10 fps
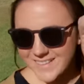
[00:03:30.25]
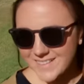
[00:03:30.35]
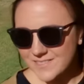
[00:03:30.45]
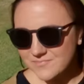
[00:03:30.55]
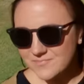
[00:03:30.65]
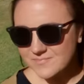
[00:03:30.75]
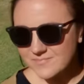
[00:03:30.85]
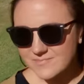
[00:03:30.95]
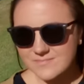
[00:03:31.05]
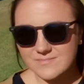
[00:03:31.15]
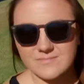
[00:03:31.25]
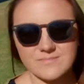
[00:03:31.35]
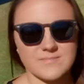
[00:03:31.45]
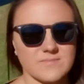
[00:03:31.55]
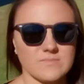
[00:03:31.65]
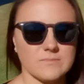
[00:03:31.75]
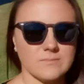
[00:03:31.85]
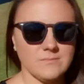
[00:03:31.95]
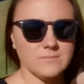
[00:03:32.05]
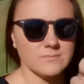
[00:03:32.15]

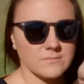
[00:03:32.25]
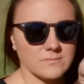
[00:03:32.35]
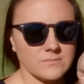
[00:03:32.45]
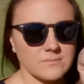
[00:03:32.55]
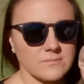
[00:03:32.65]
(not speaking)